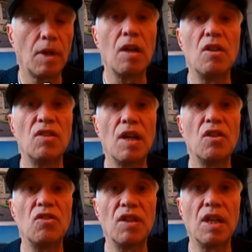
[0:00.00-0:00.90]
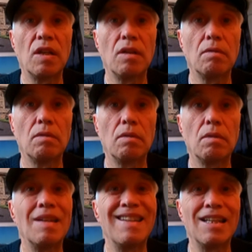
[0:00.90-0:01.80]
and decided to take
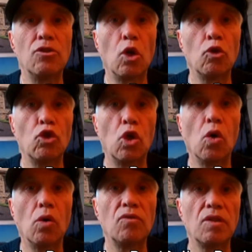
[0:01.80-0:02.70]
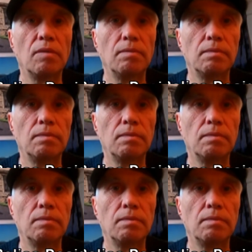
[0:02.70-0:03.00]
Nick Doyle to court.